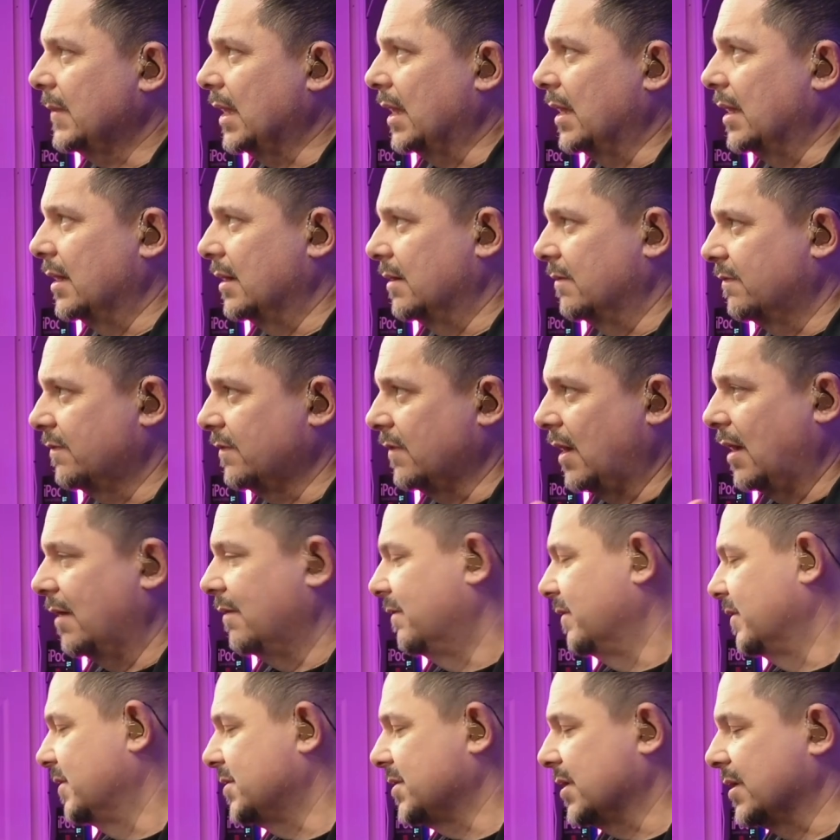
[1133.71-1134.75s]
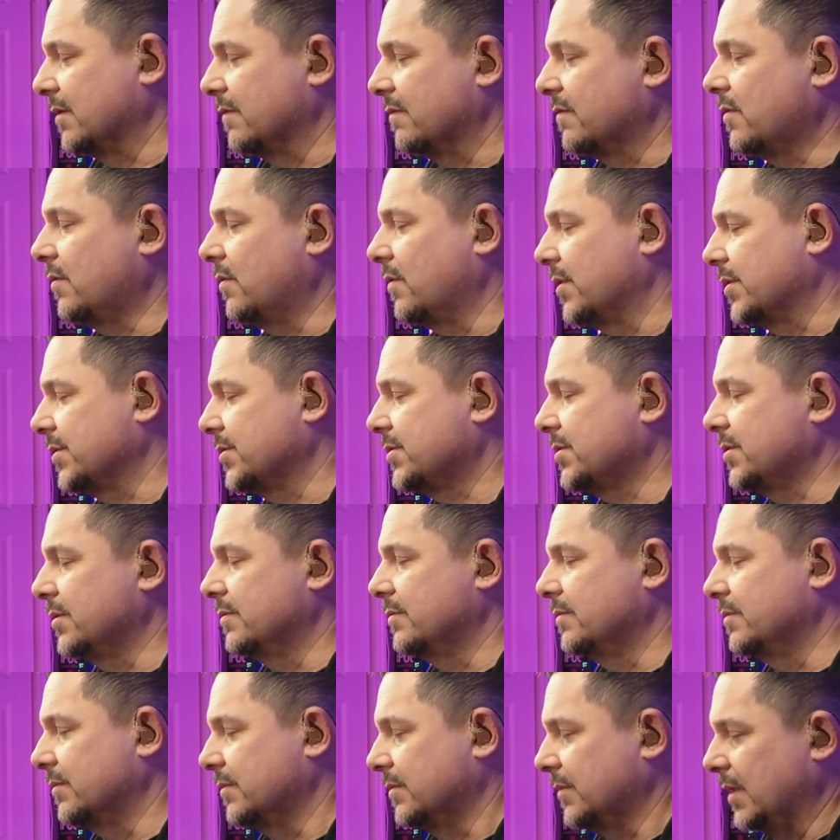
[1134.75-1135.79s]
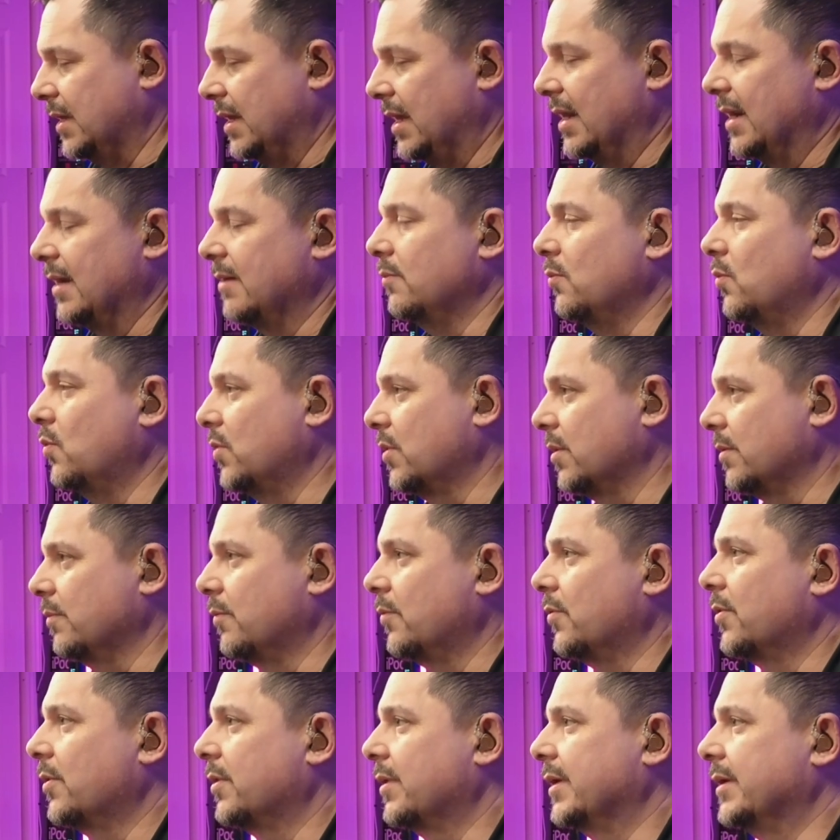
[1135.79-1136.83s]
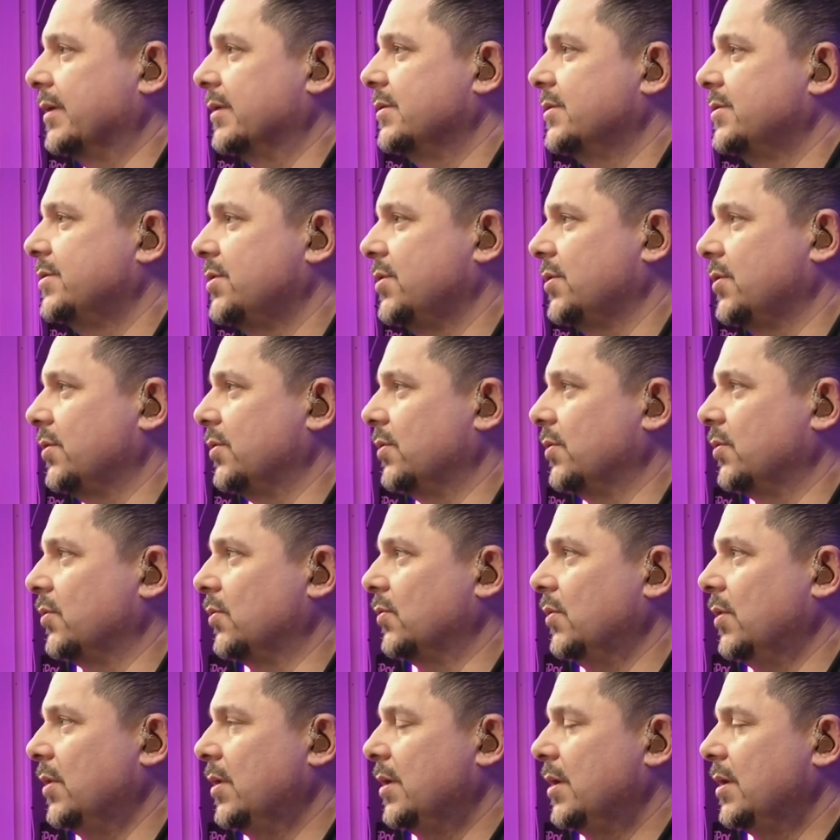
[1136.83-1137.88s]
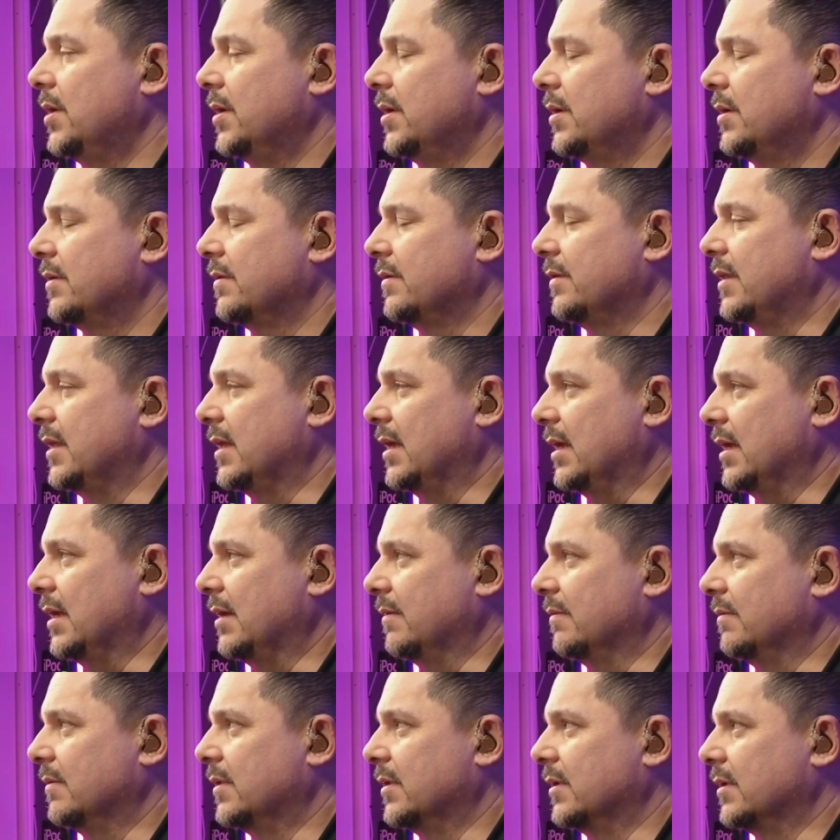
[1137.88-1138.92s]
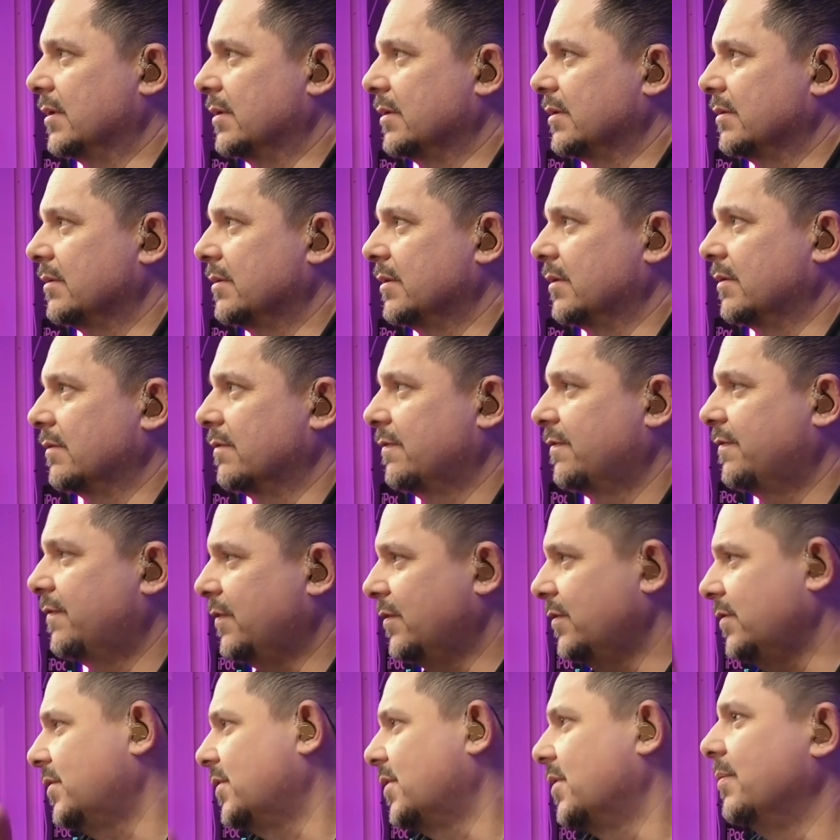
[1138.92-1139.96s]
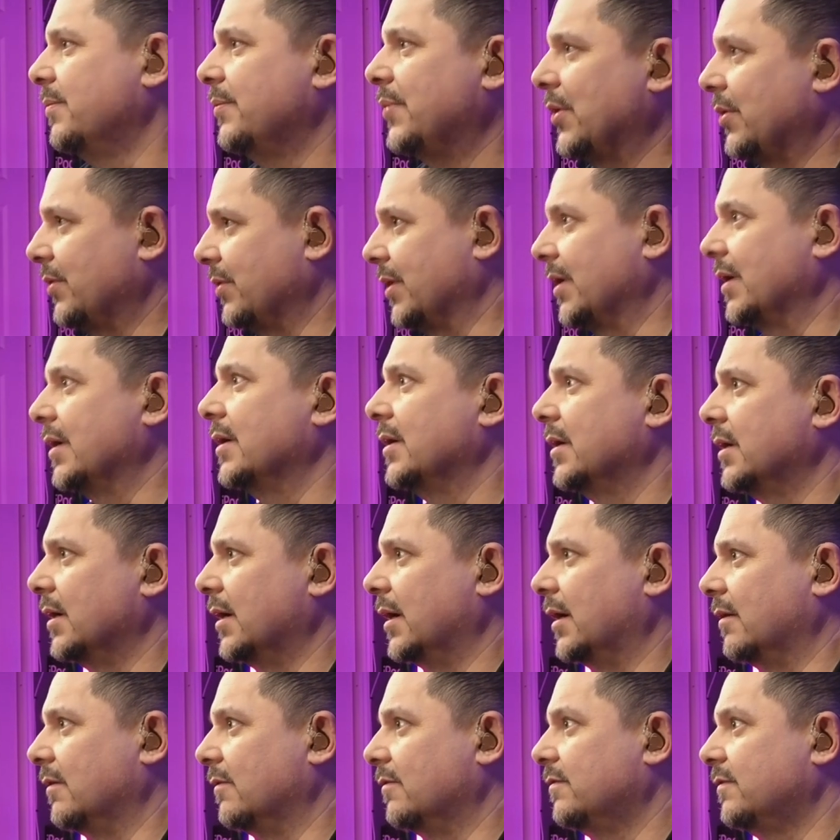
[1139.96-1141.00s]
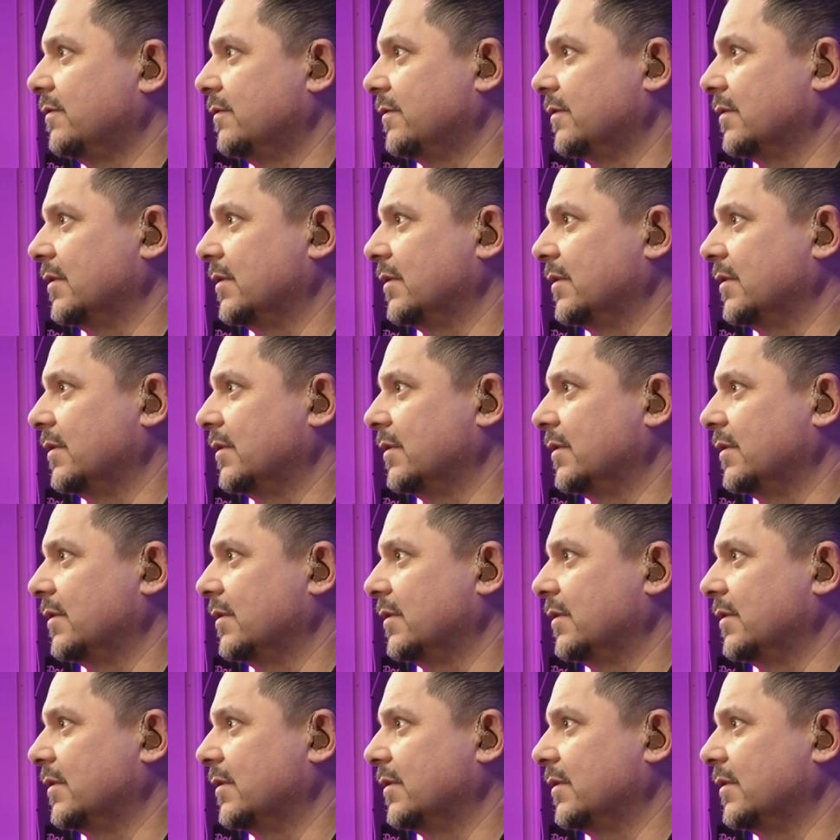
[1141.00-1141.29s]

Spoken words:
and obviously, of course, getting more and more into the food component of